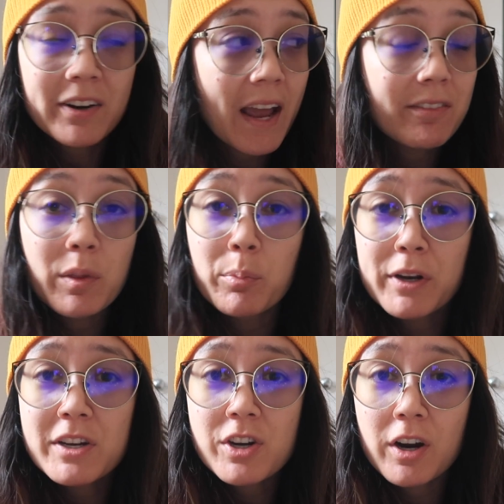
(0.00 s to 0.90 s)
on having the
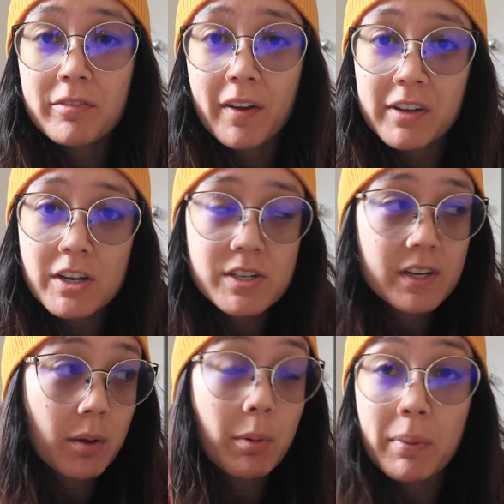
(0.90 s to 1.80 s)
British Heart
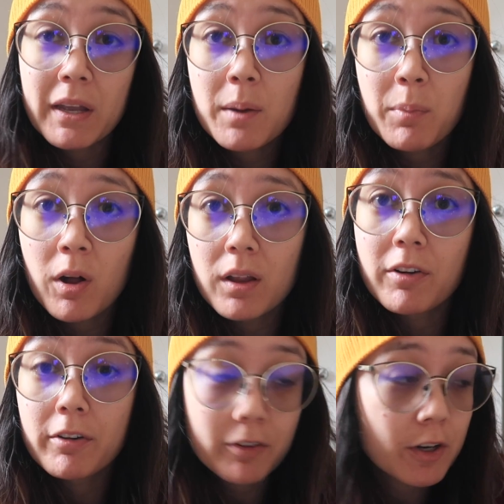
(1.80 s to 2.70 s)
Foundation come and pick up all
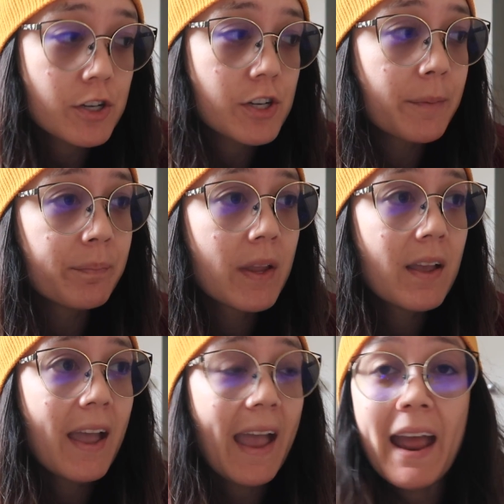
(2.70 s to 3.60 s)
of our furniture,
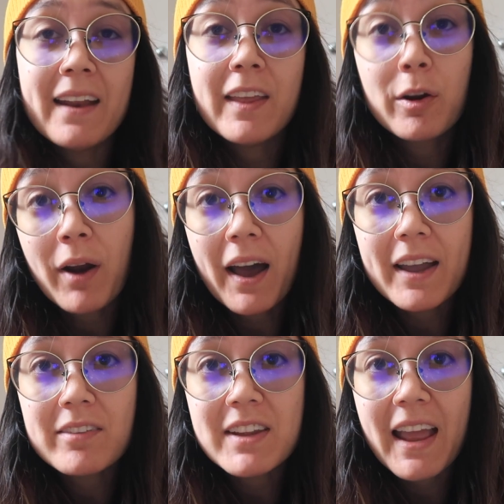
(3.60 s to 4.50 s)
and they
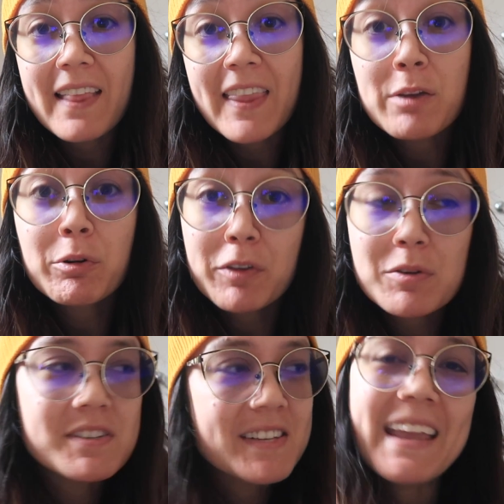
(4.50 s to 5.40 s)
arrived and they
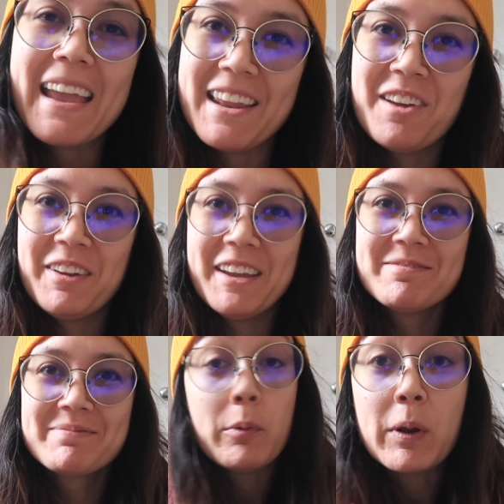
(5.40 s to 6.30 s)
refused to take any of it.
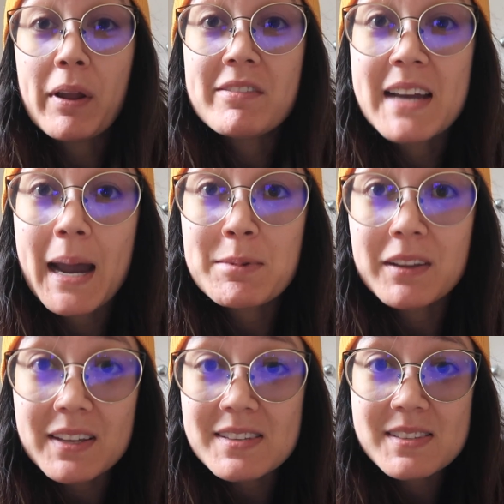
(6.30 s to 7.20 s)
We don't have time to
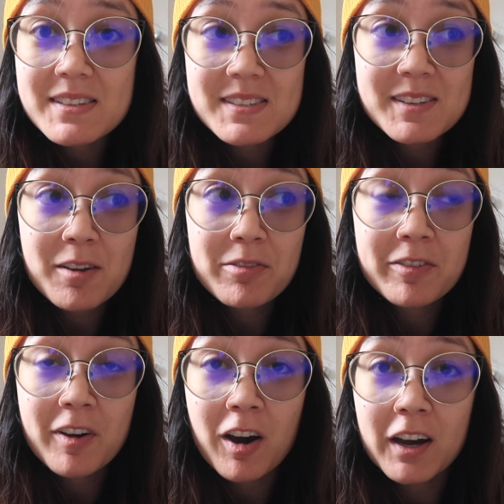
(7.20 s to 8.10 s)
list this
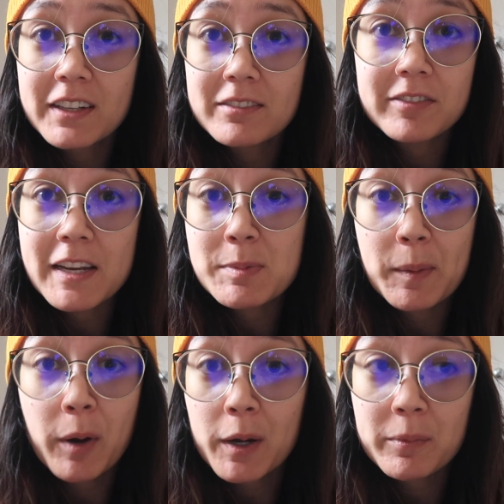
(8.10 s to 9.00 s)
stuff on
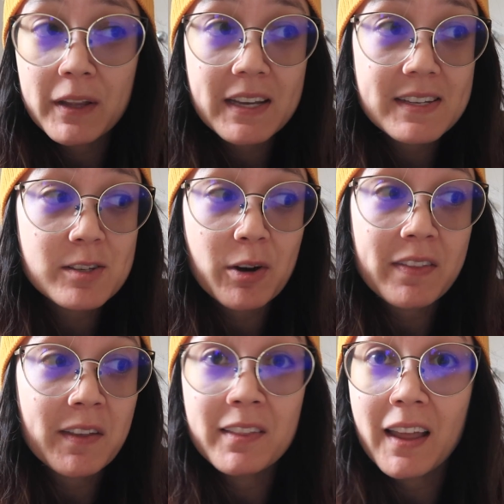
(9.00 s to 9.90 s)
Facebook Marketplace or
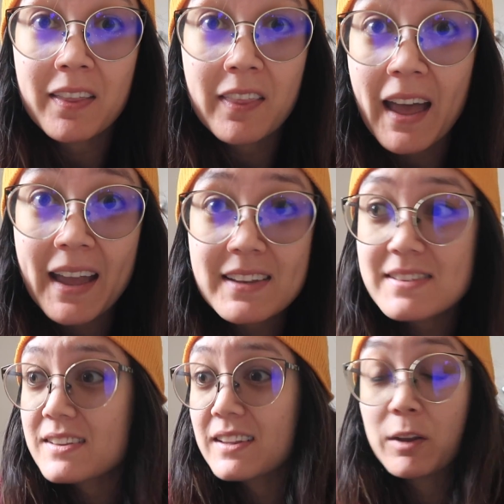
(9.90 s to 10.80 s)
anything like
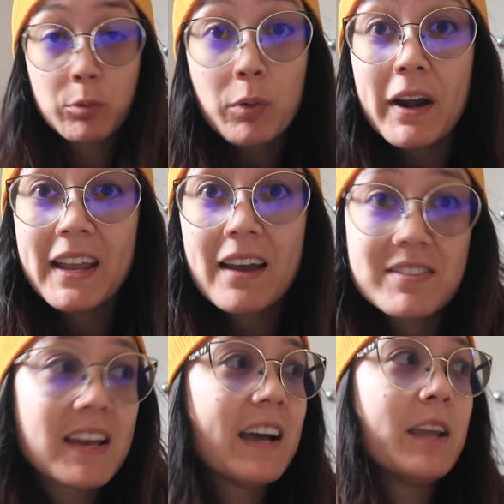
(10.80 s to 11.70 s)
that. Like, we're running out
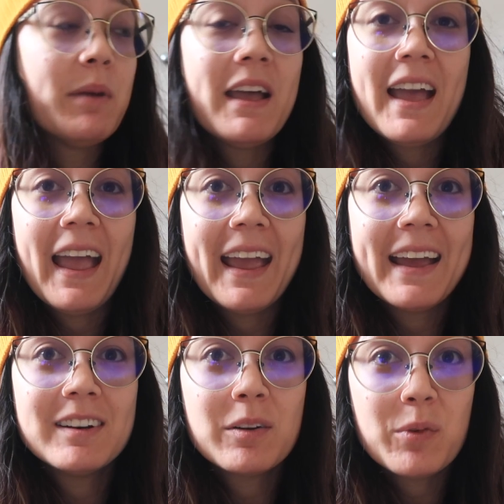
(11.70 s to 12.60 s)
of time,
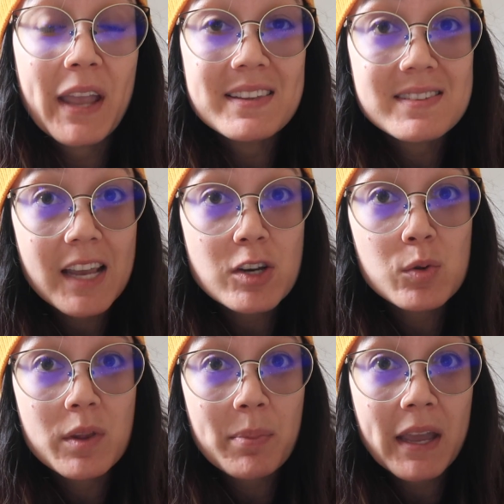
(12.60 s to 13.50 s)
and we had
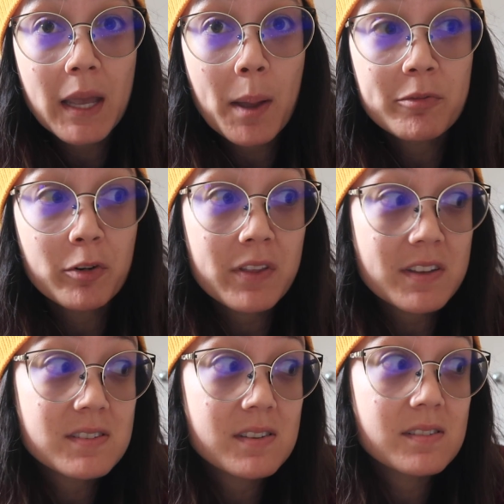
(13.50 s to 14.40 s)
scheduled the pickup for
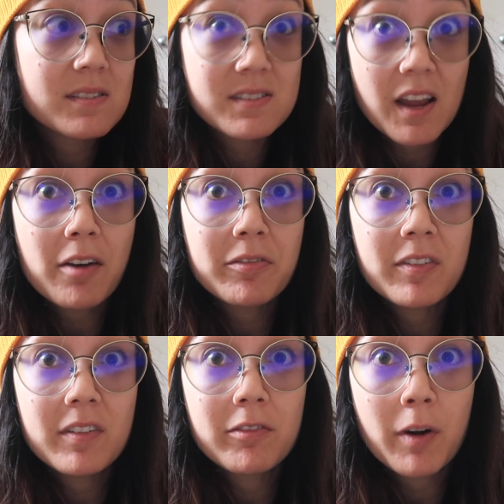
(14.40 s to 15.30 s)
this stuff
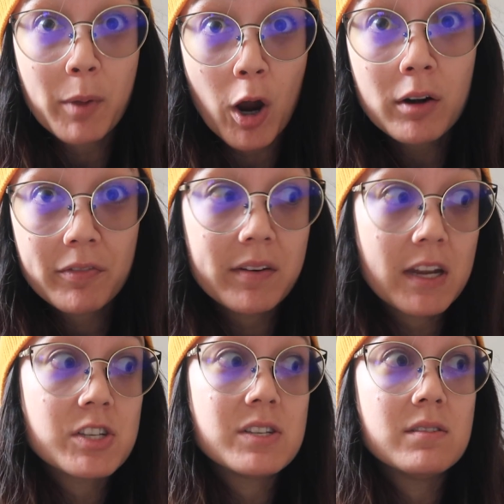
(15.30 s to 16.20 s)
from the Heart
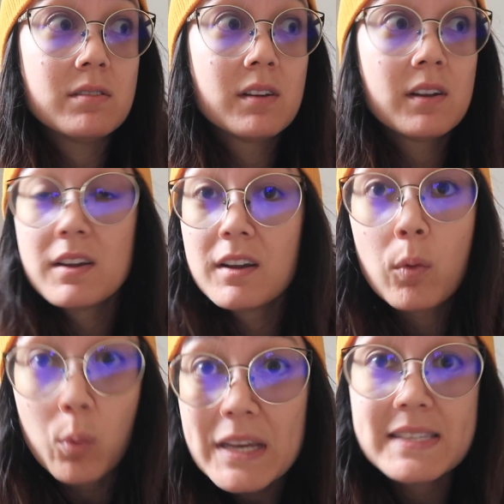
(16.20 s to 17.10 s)
Foundation
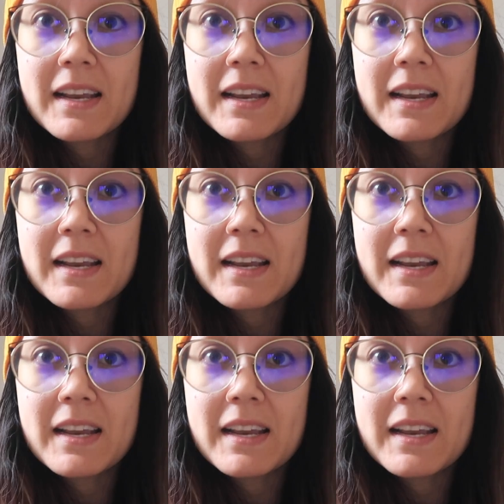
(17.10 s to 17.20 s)
weeks